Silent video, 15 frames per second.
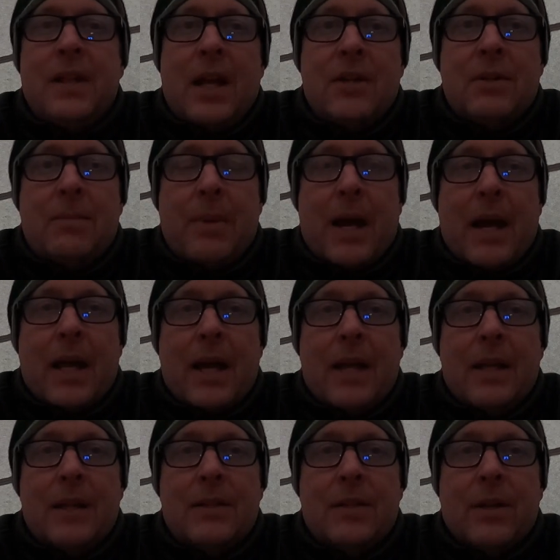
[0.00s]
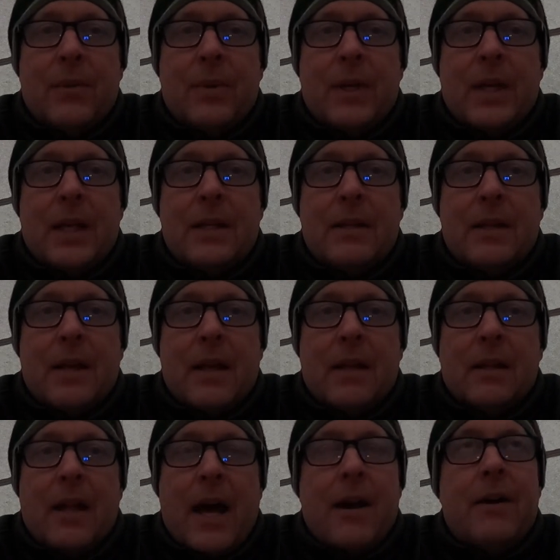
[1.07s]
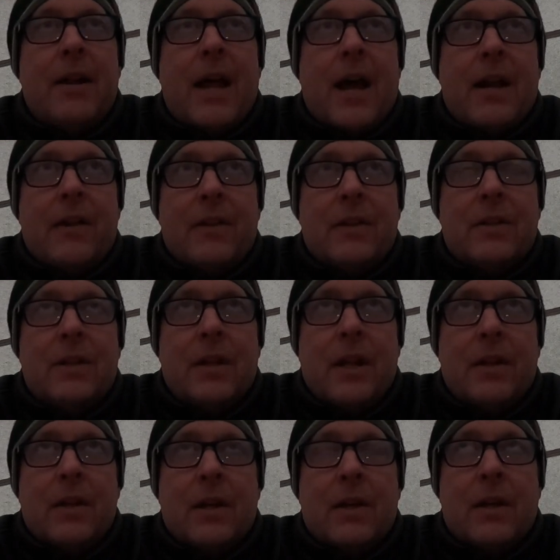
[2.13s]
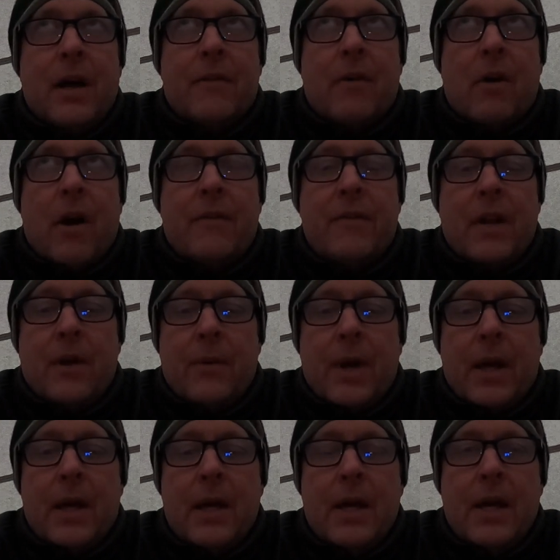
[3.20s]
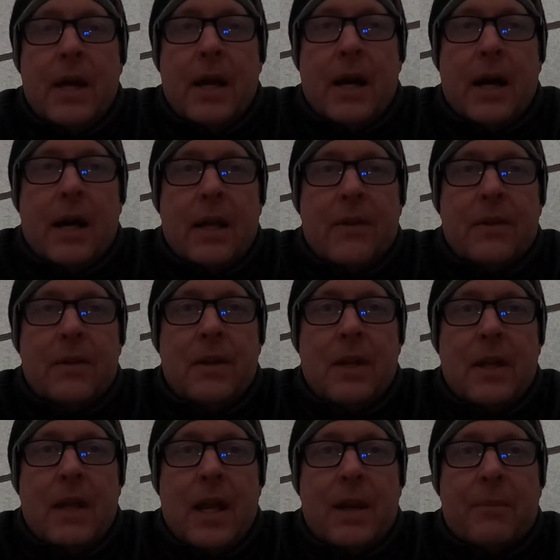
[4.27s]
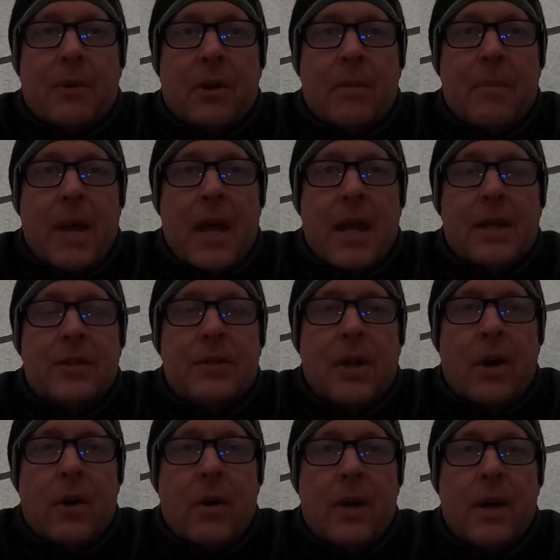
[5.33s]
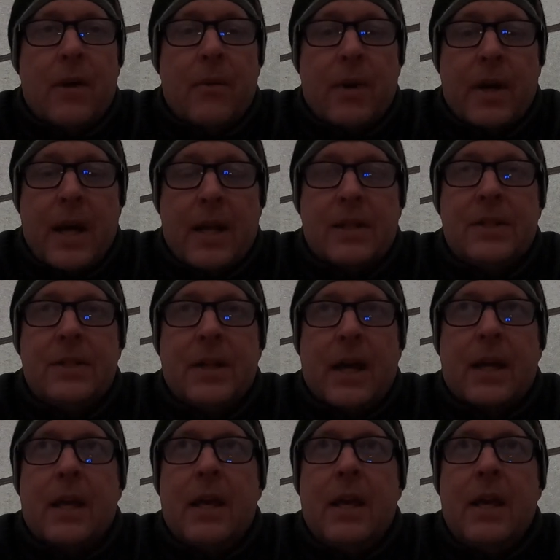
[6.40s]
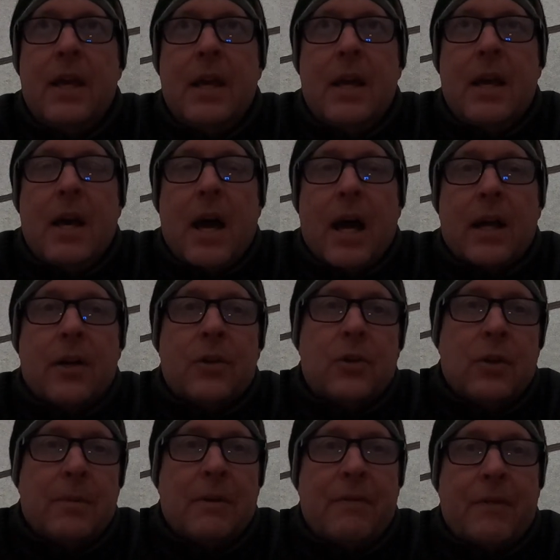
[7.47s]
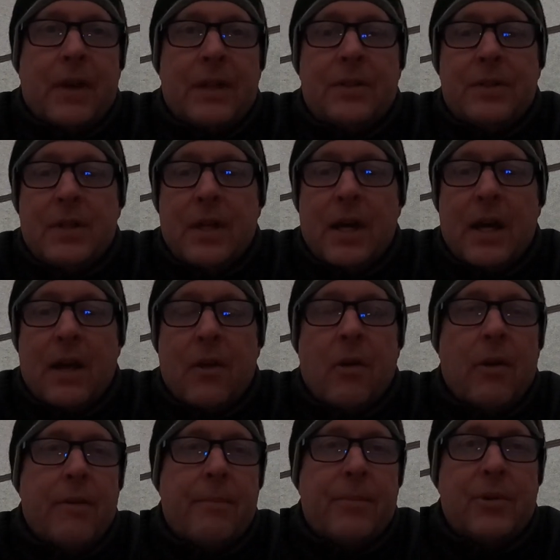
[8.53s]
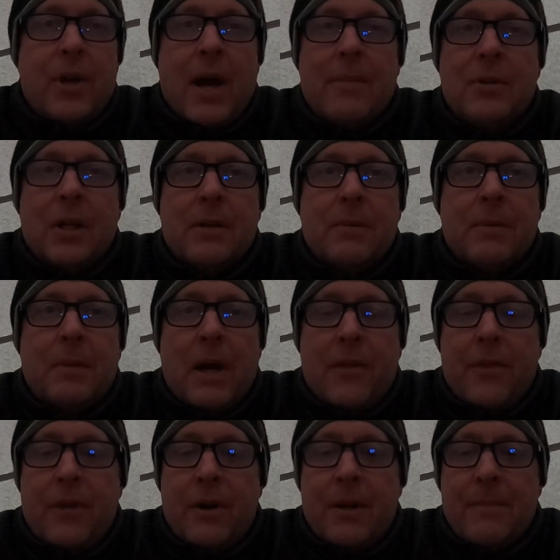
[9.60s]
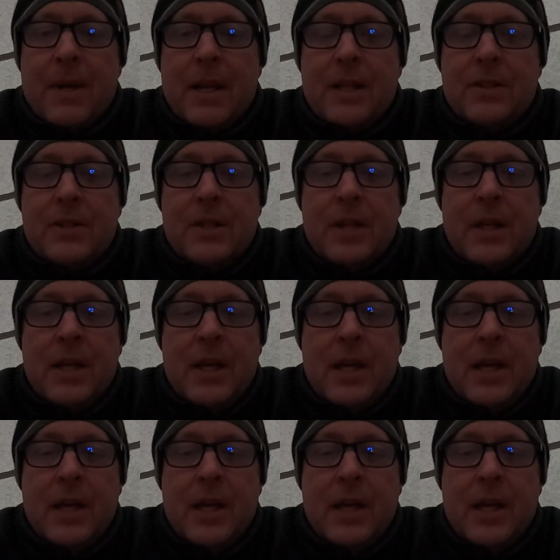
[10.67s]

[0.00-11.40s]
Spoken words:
stanchion back in until we get the ladder down and the cover off anyway, in April or May. So we're kind of stuck. I'm going to assume it fits. The whole job took me about 30 minutes.